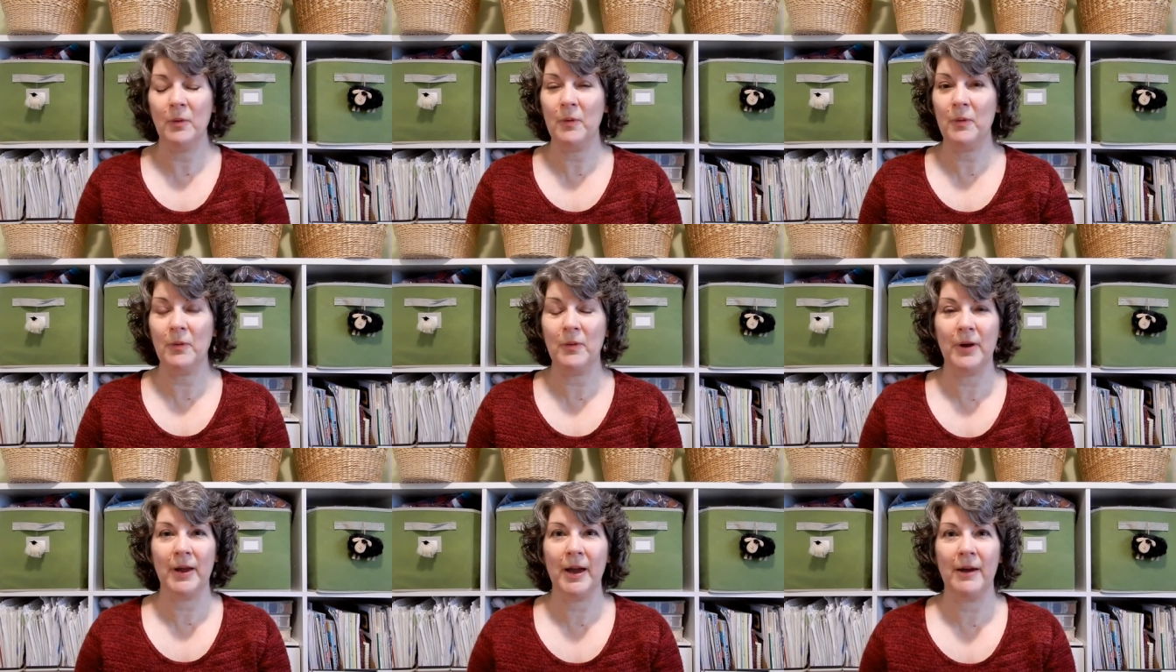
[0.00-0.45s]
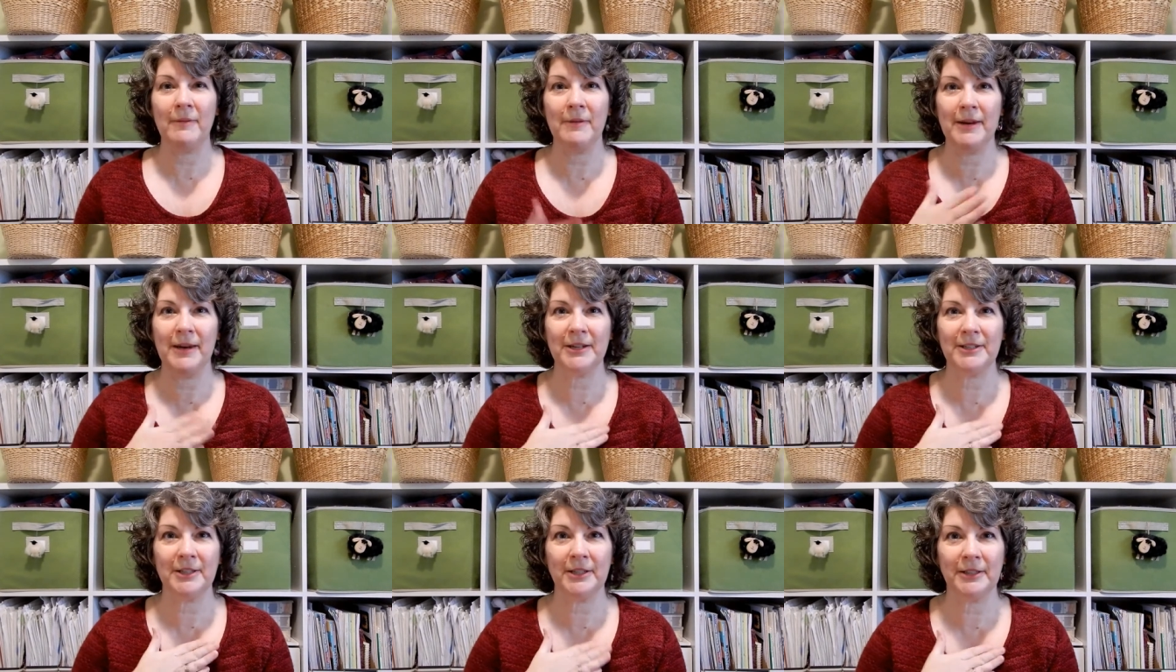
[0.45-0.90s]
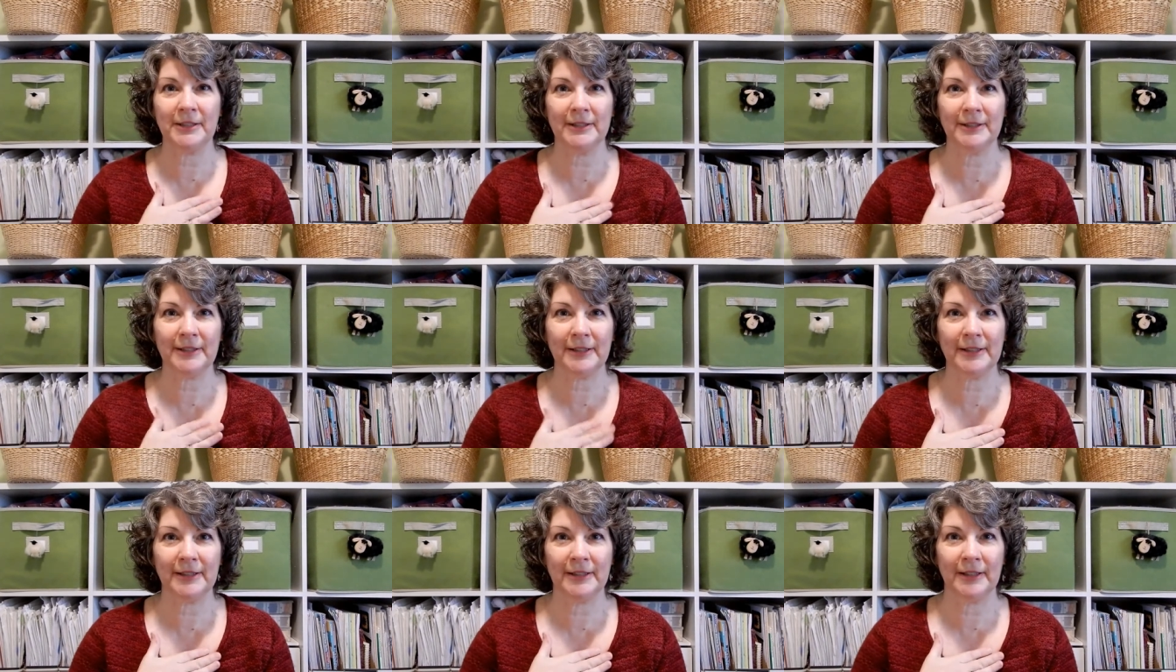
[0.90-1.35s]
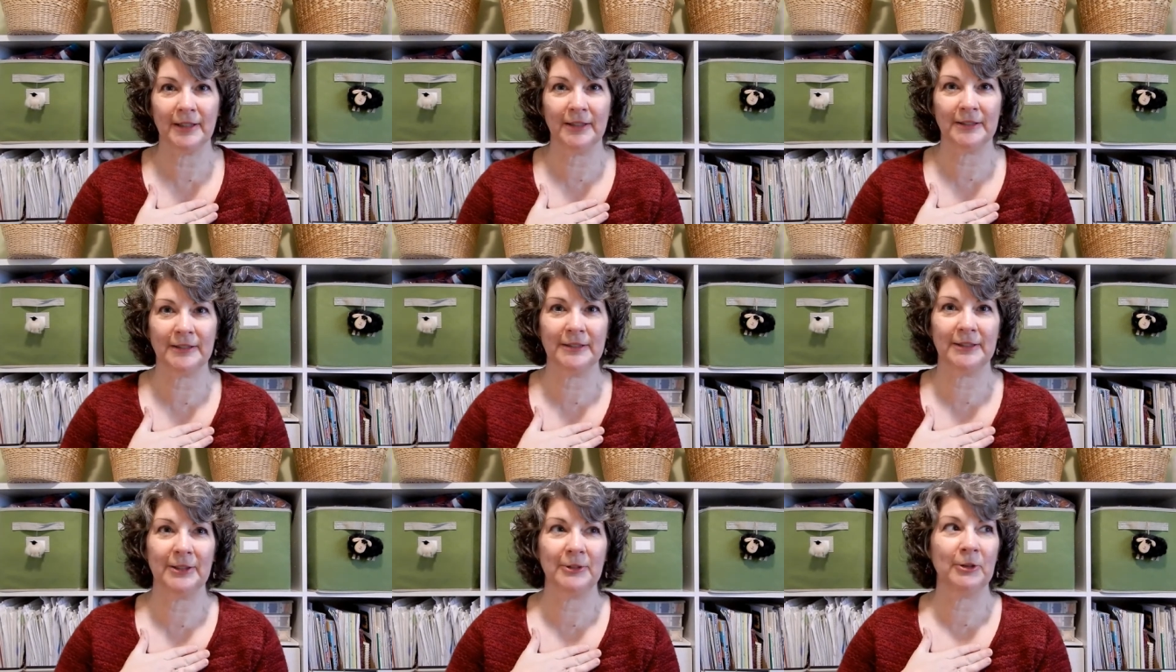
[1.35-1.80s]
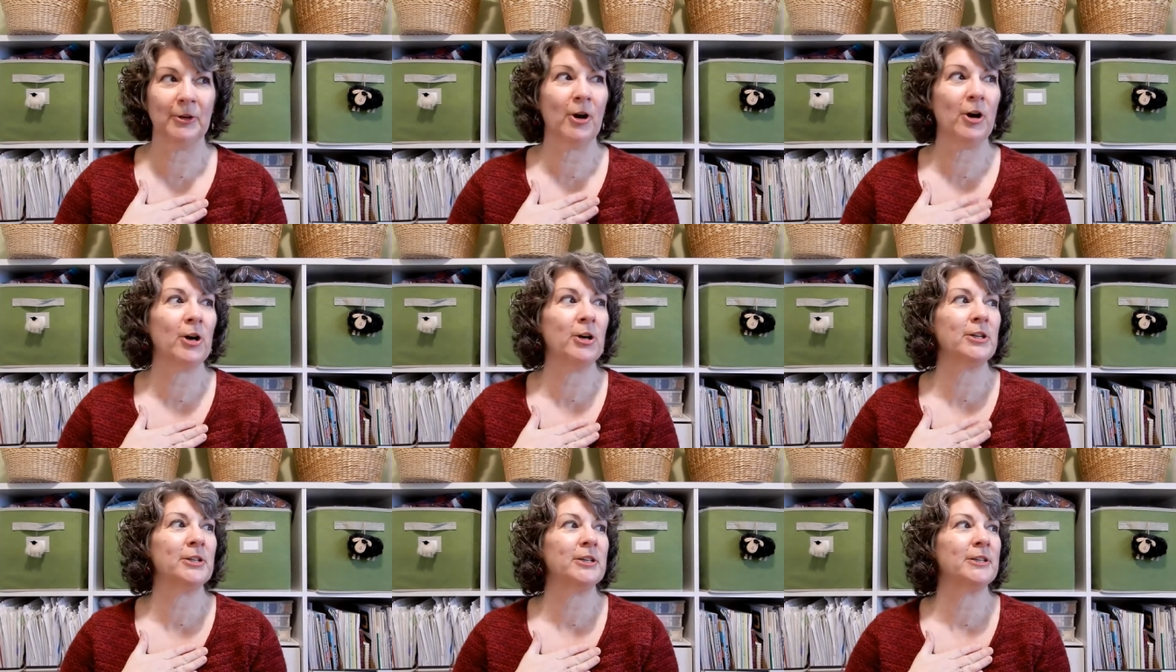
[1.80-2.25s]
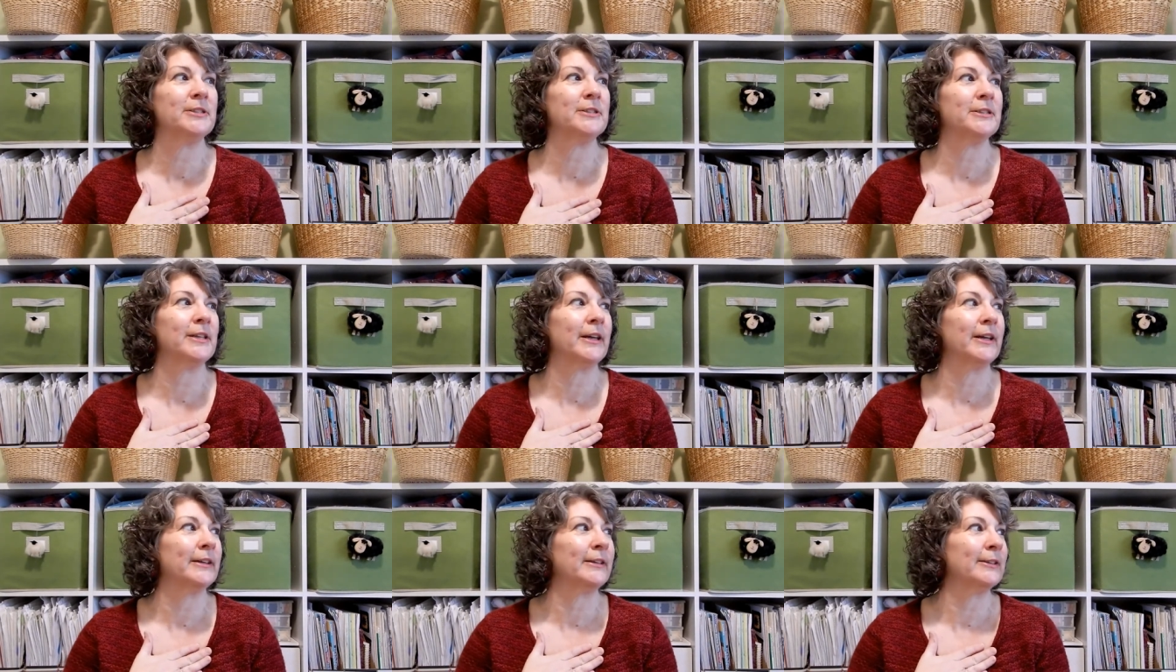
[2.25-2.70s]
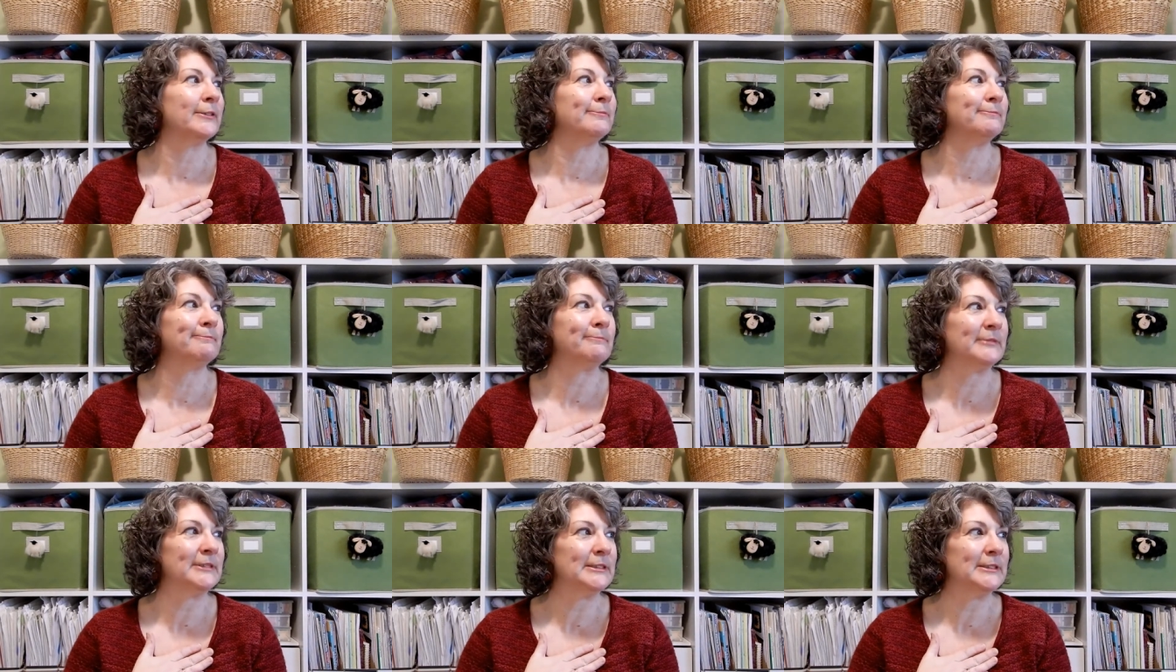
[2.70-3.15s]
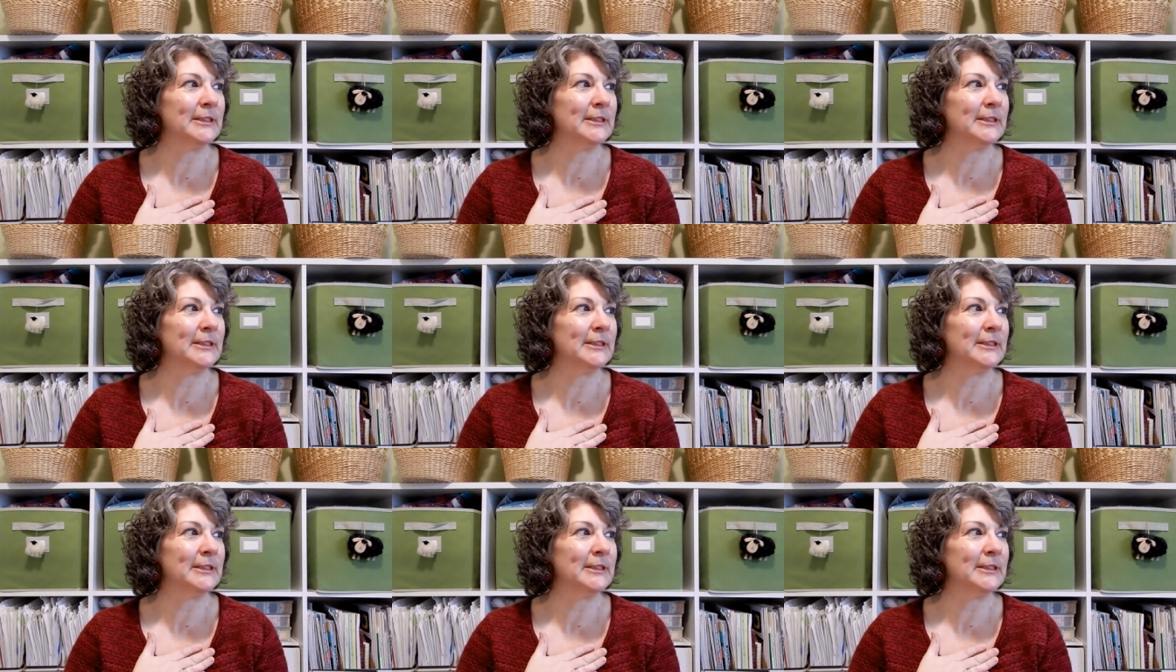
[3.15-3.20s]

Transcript: whew, I mean, it just does your heart does like